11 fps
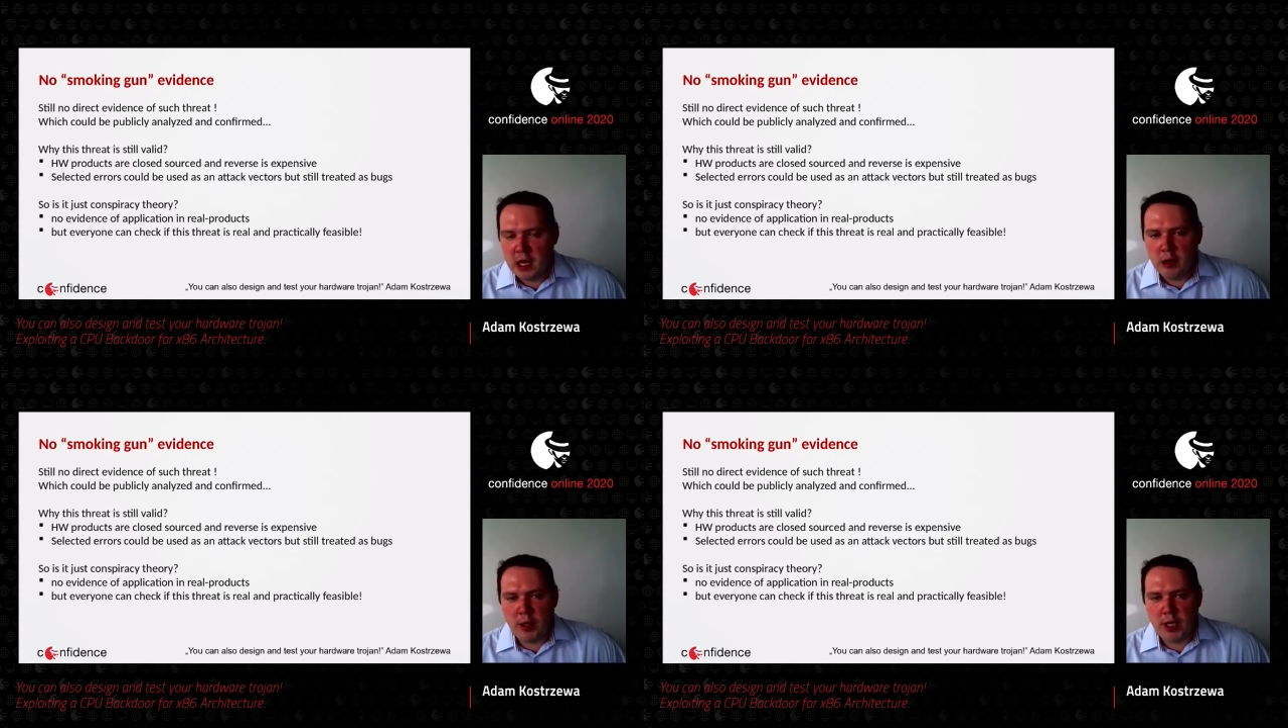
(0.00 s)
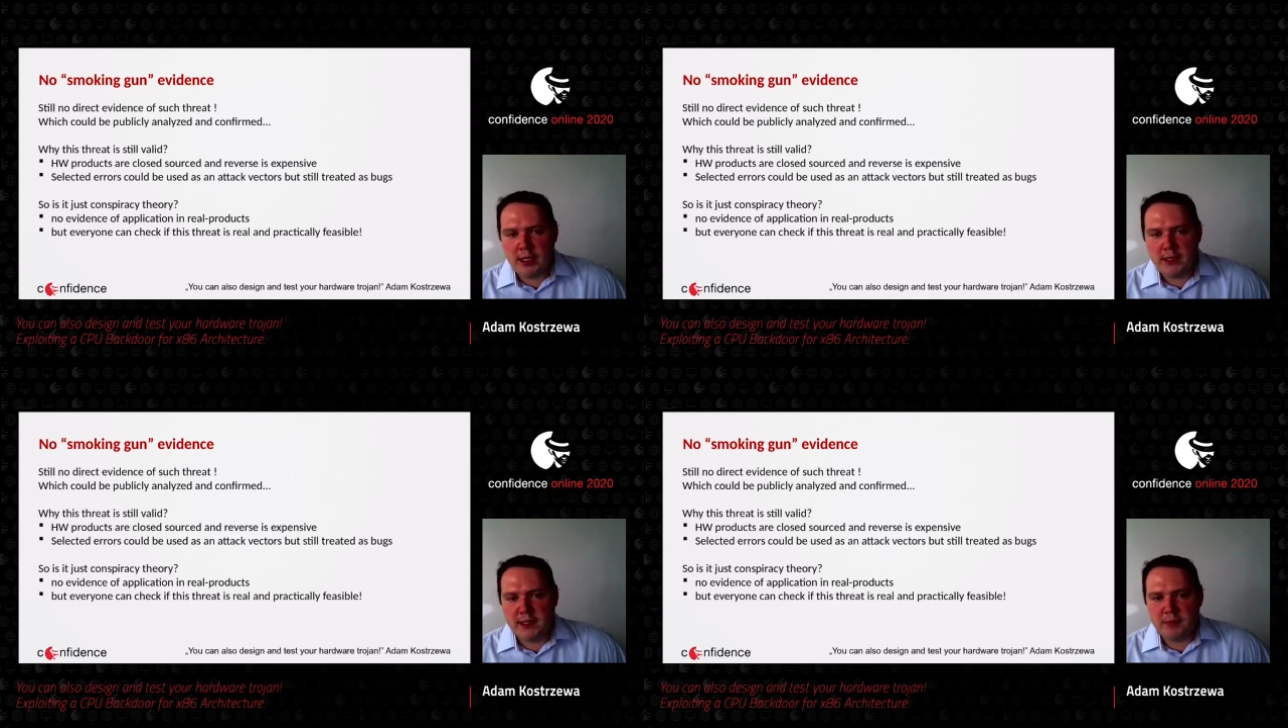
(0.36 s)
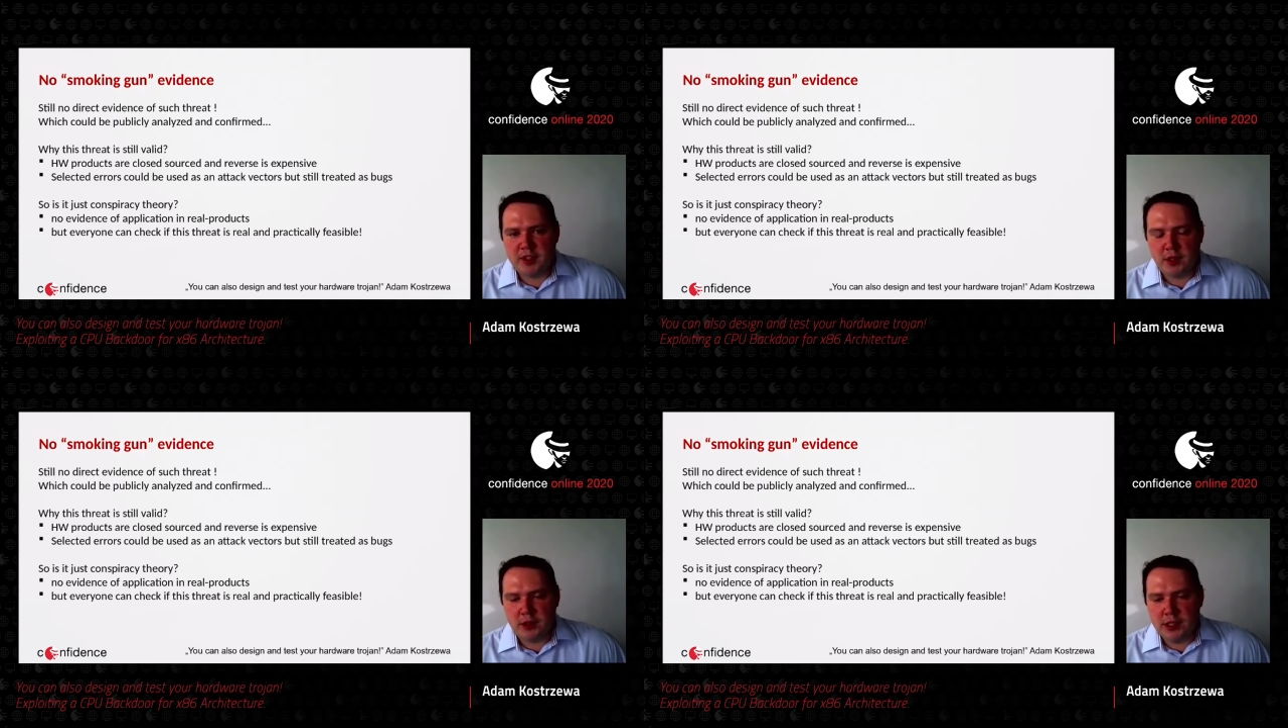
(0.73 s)
We had some
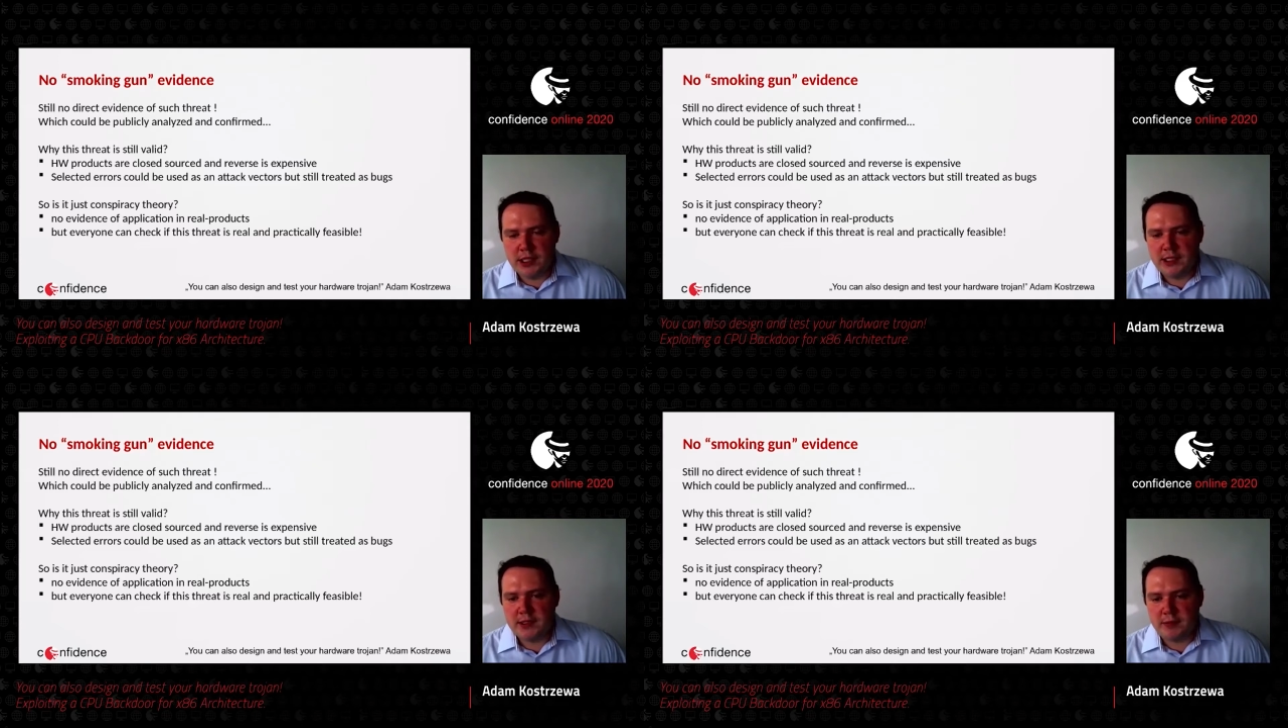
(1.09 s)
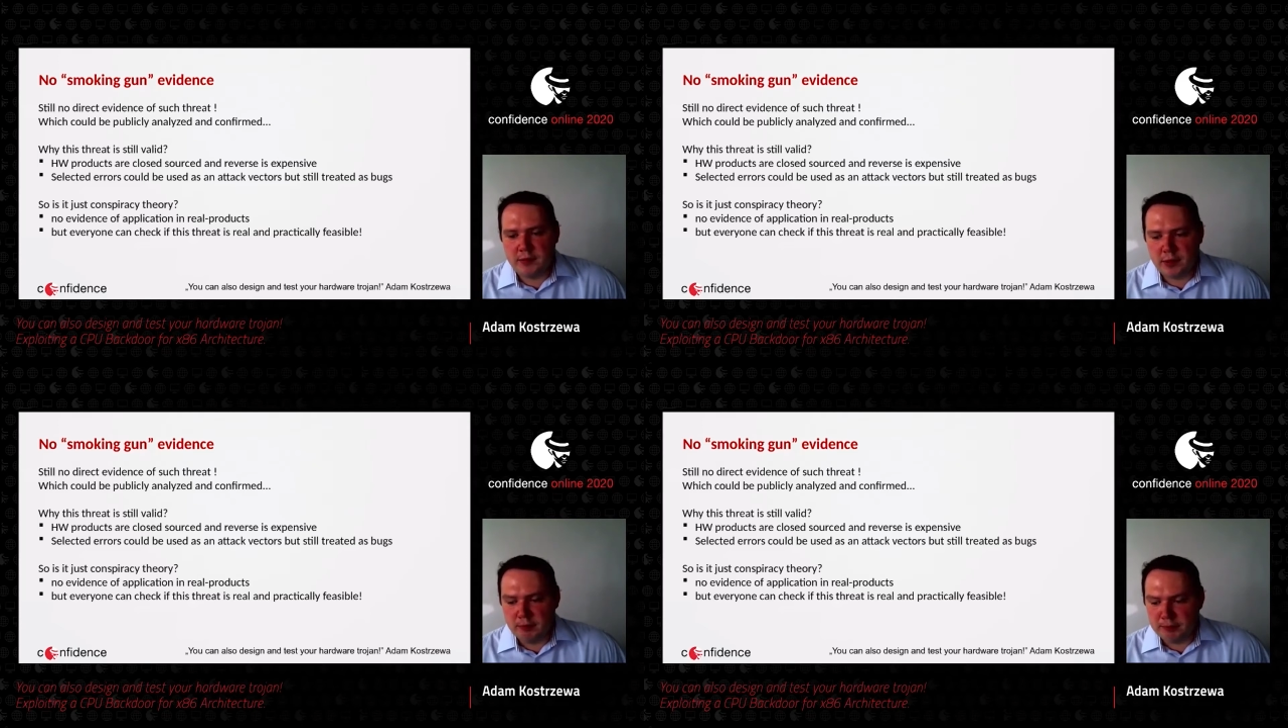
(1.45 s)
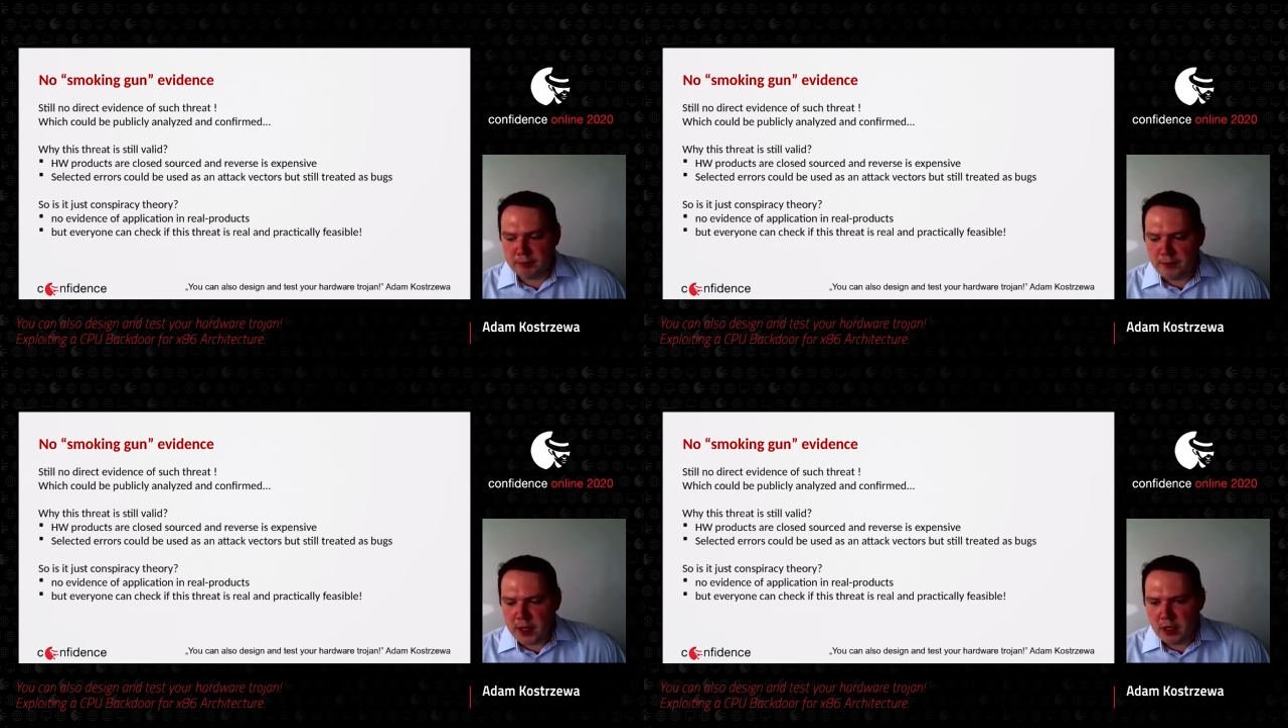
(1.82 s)
stories
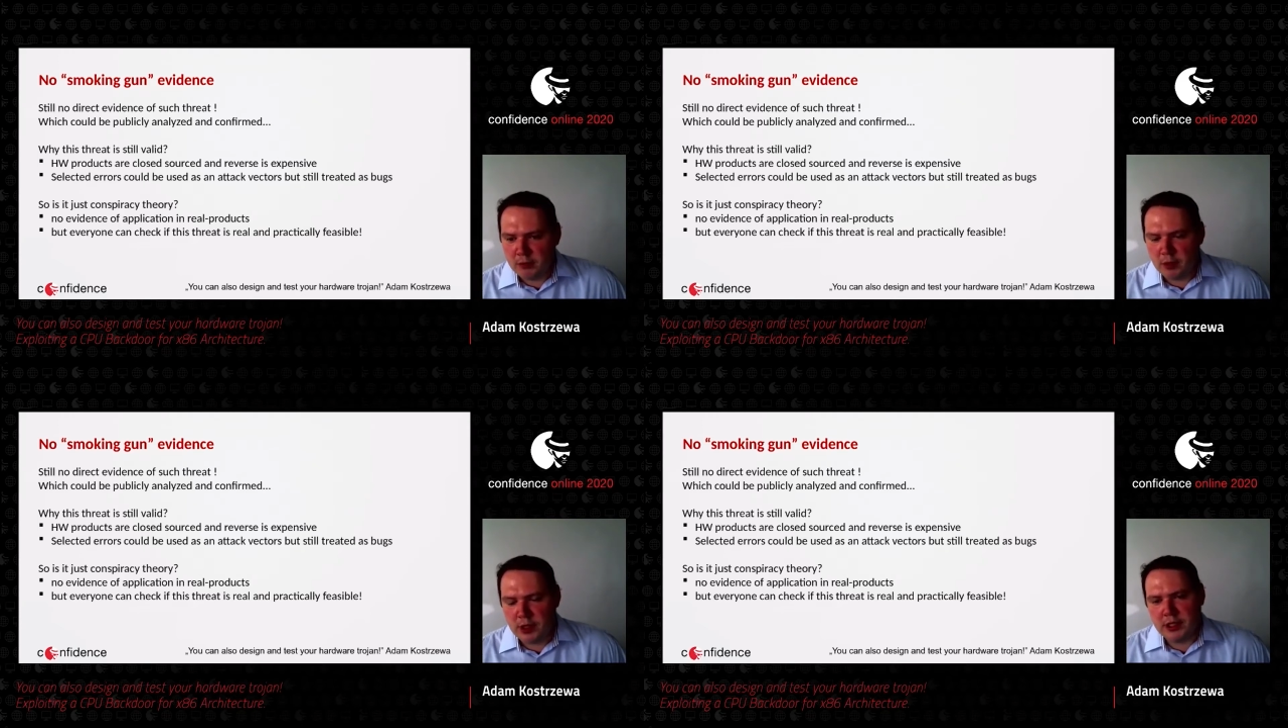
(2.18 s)
where